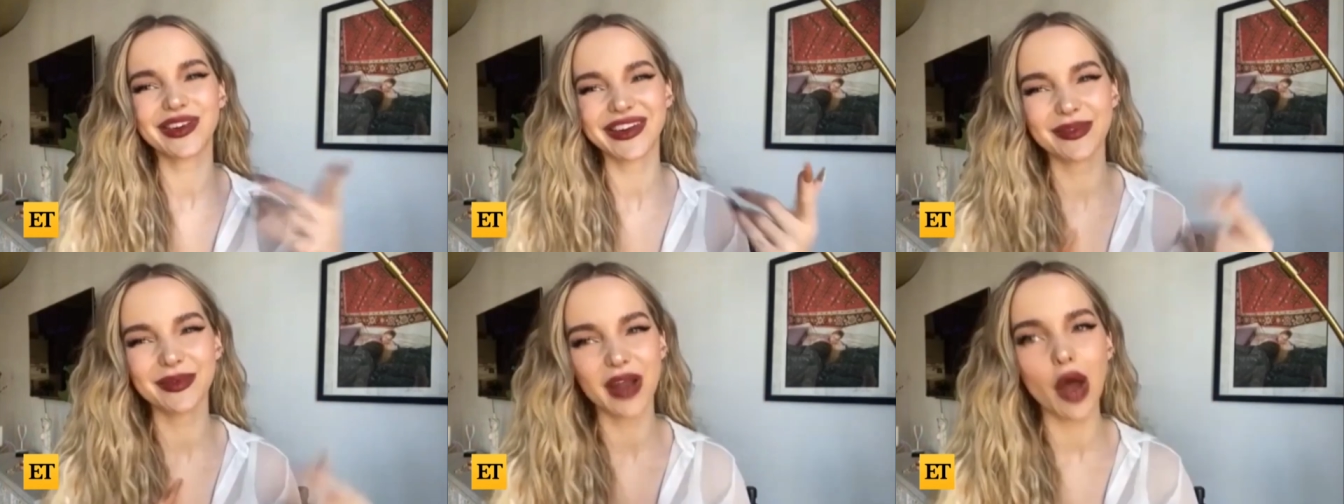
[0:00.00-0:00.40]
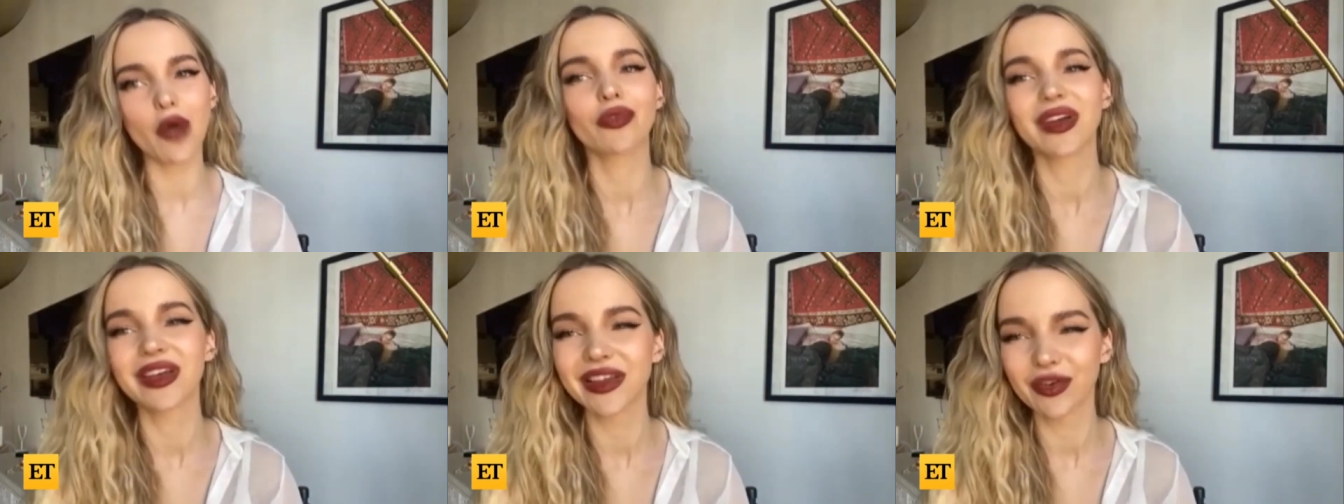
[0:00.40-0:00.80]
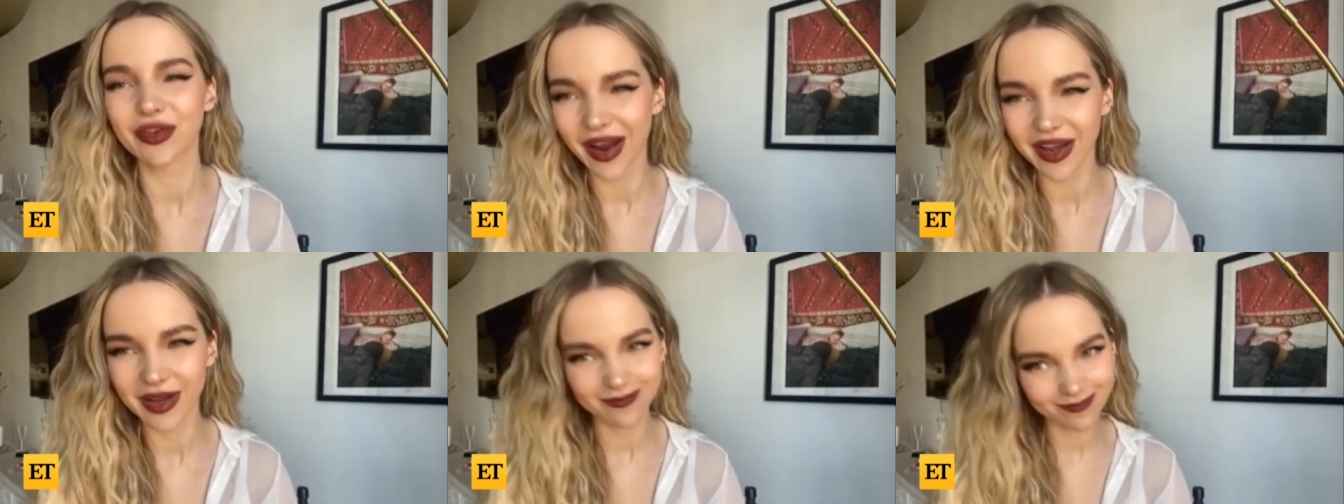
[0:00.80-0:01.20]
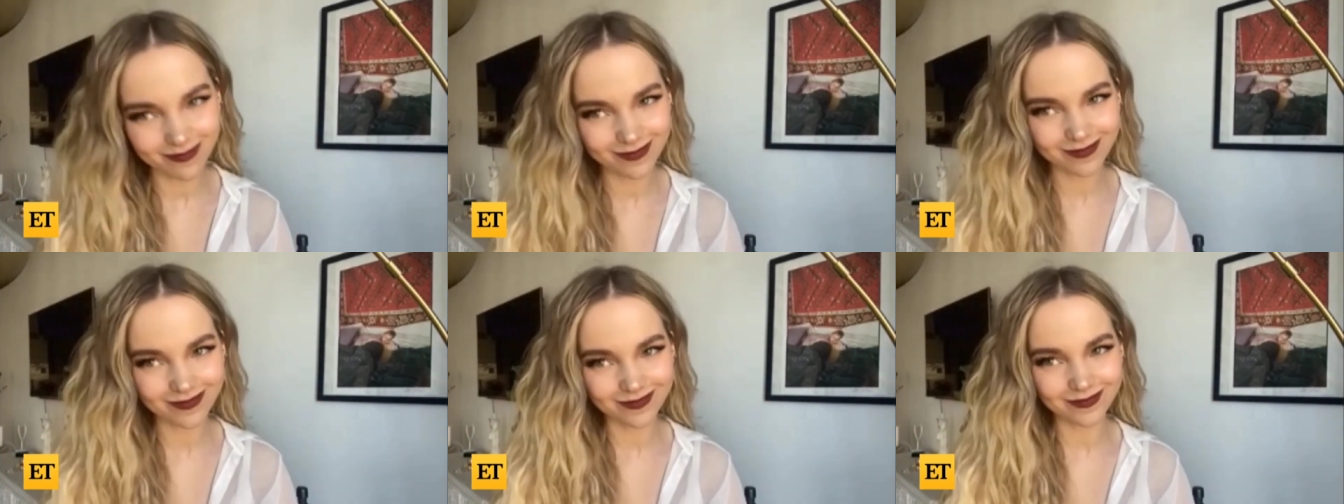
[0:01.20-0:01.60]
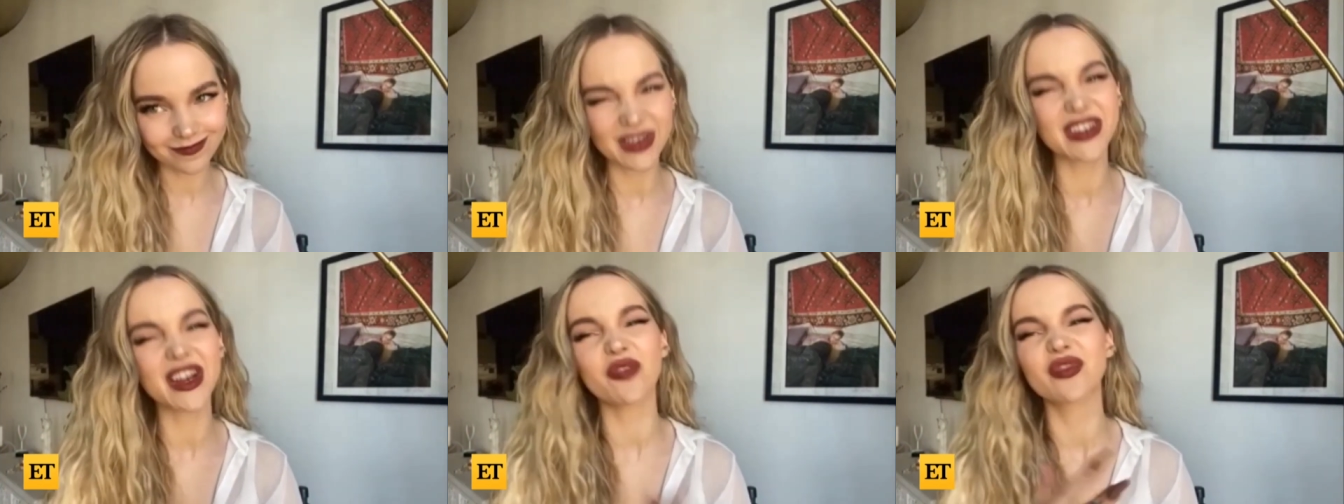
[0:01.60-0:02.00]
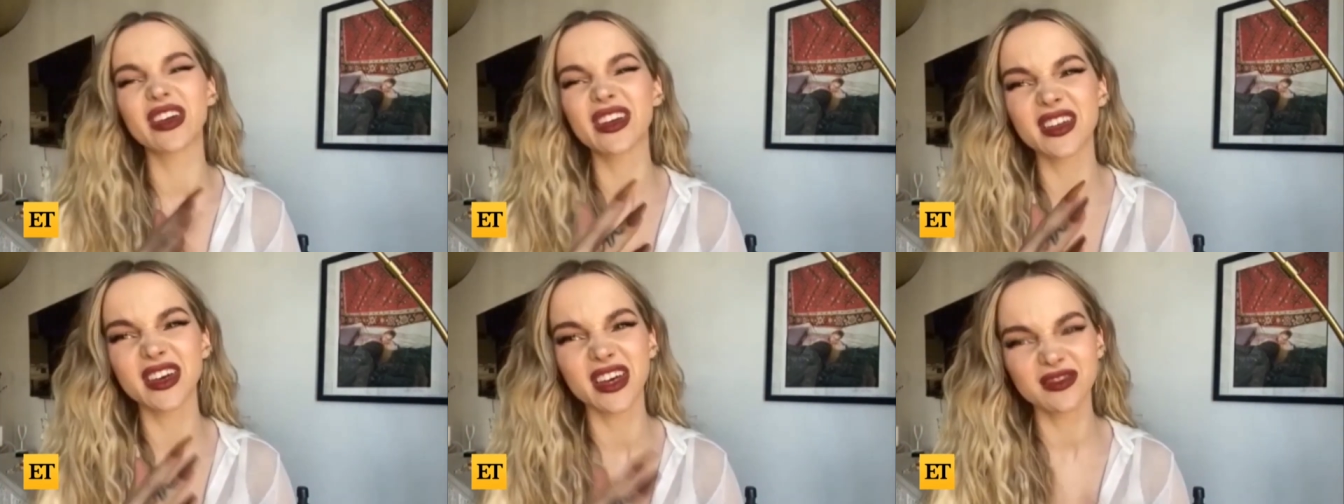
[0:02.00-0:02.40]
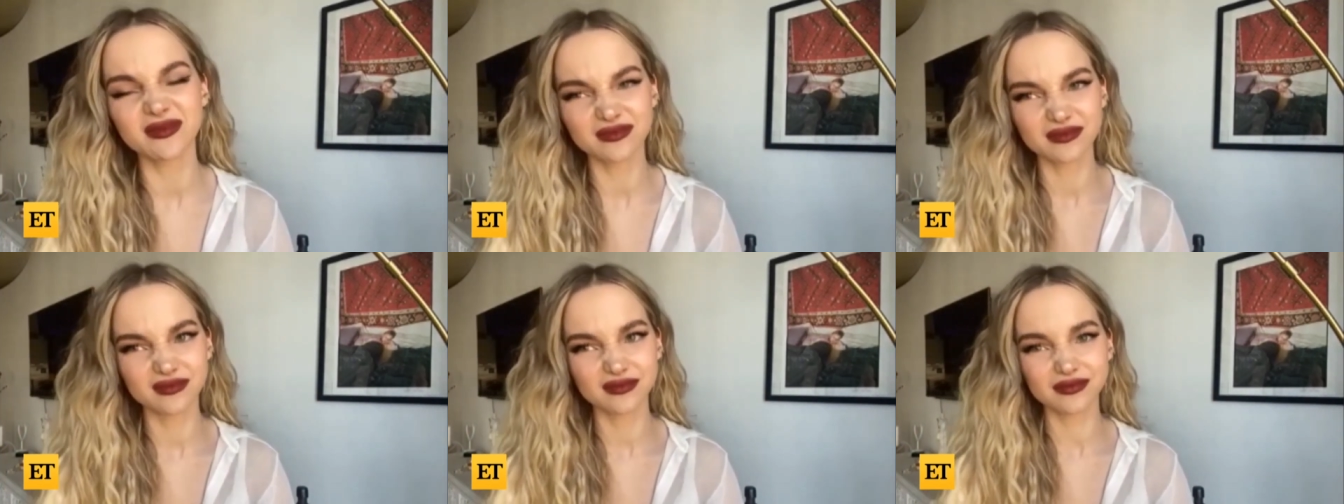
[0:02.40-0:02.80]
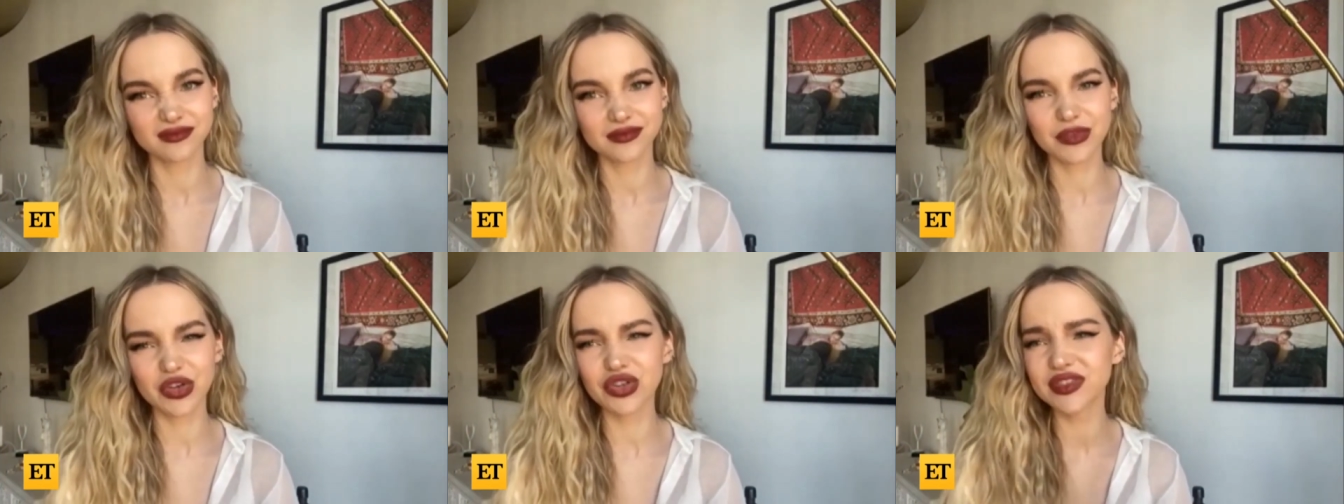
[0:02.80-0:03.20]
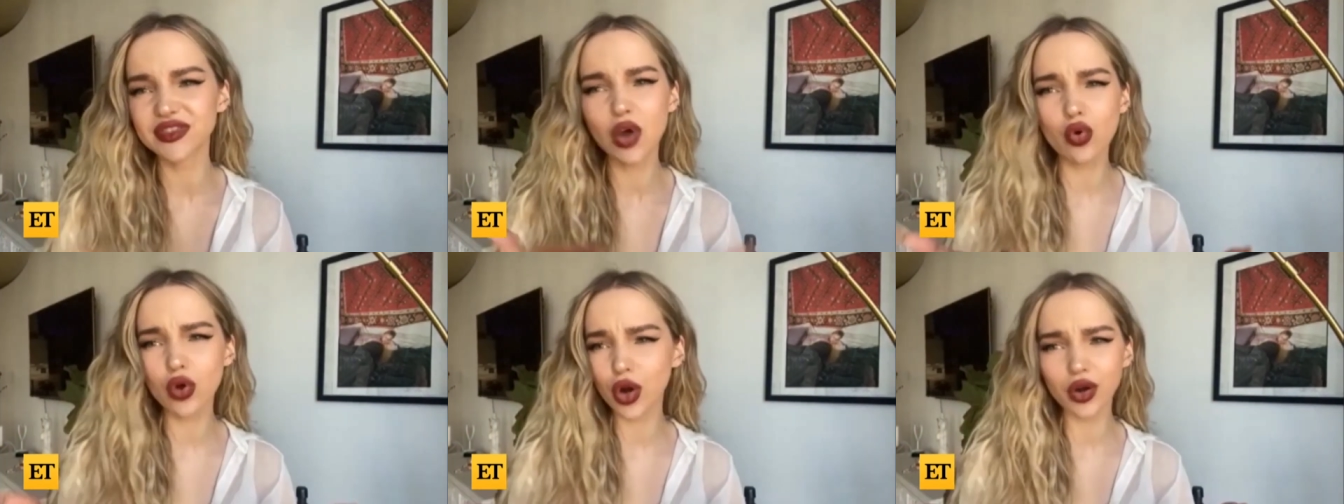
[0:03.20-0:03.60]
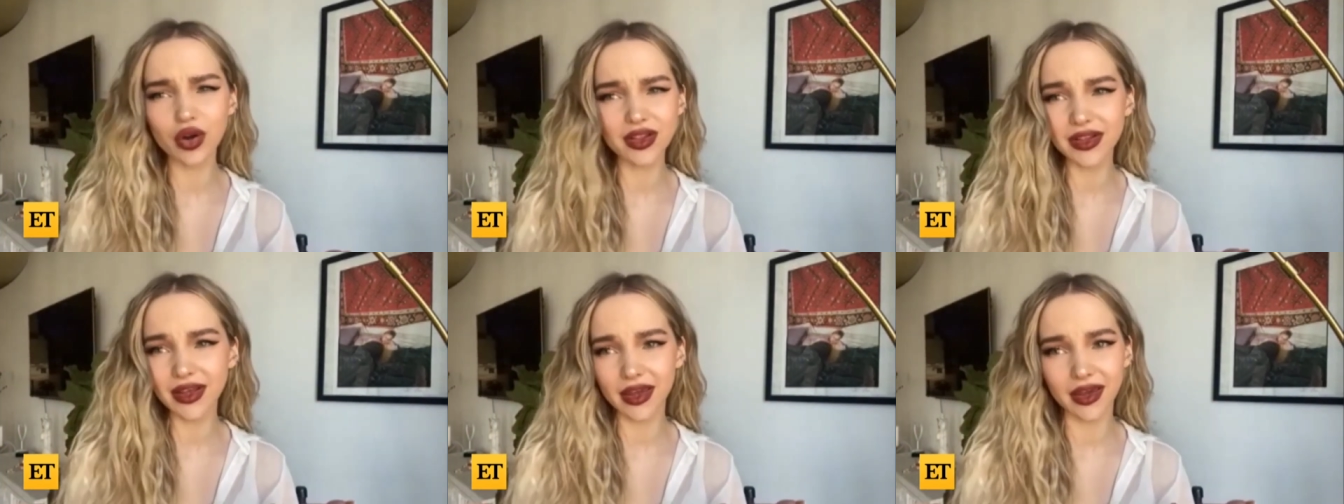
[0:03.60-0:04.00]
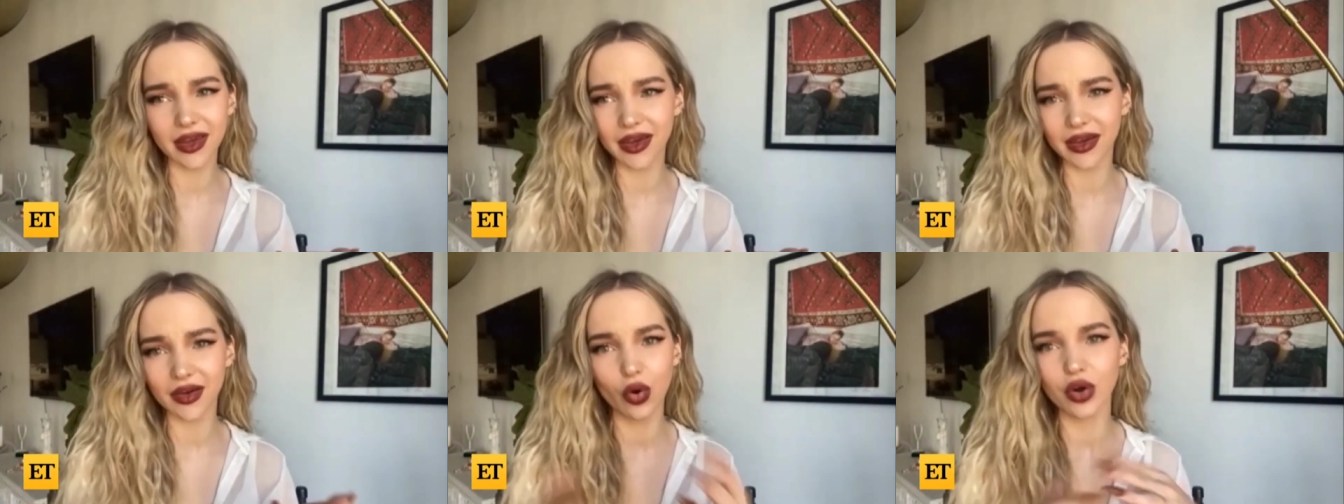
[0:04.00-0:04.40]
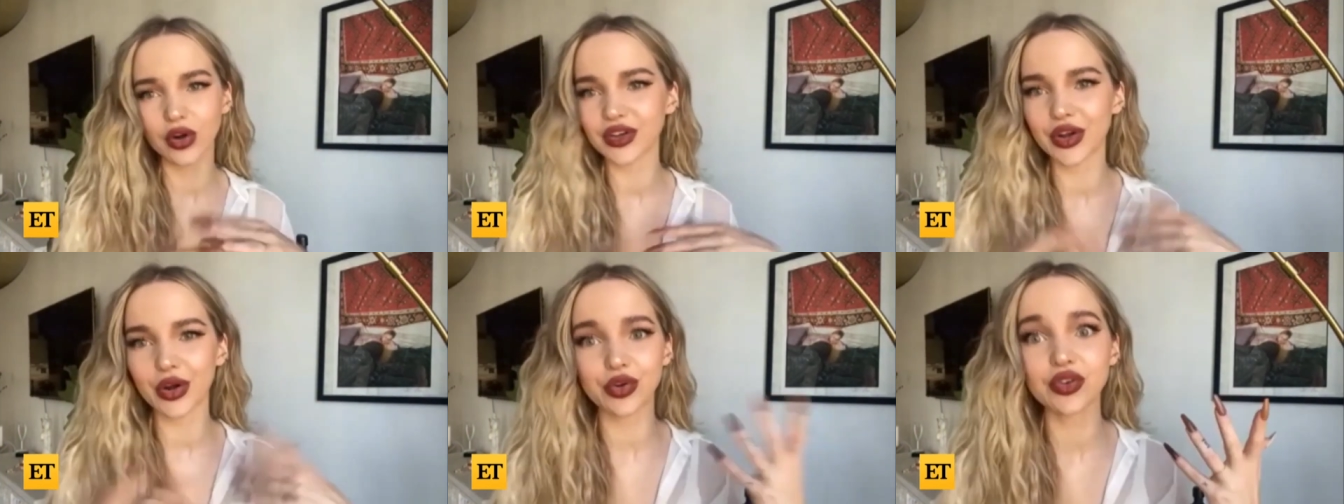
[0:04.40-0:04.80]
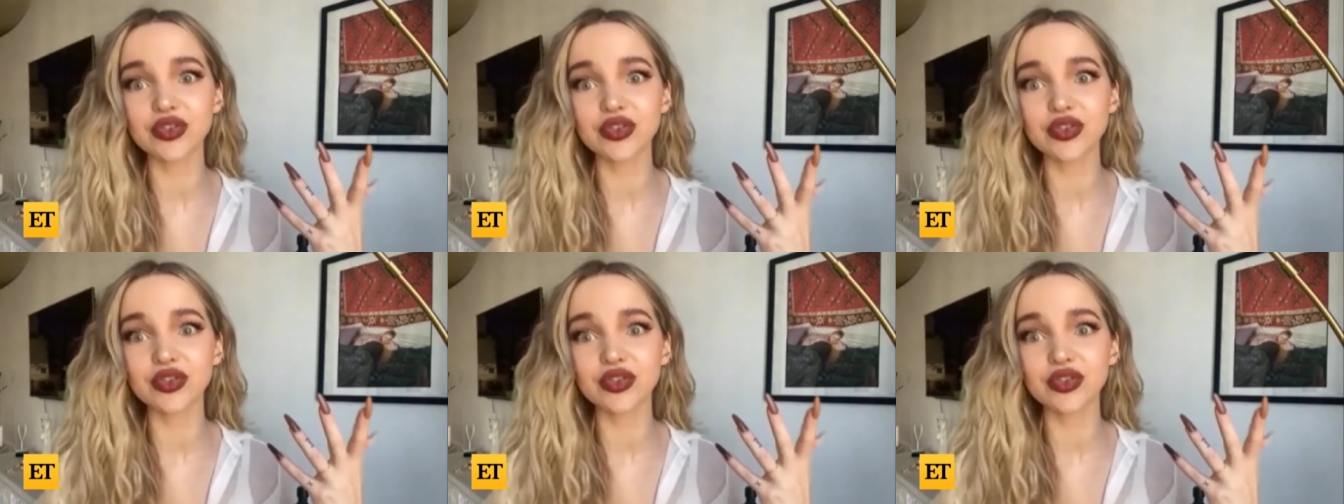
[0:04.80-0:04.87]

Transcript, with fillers: uh, but not really, right? But not really. You're so girly, or you know,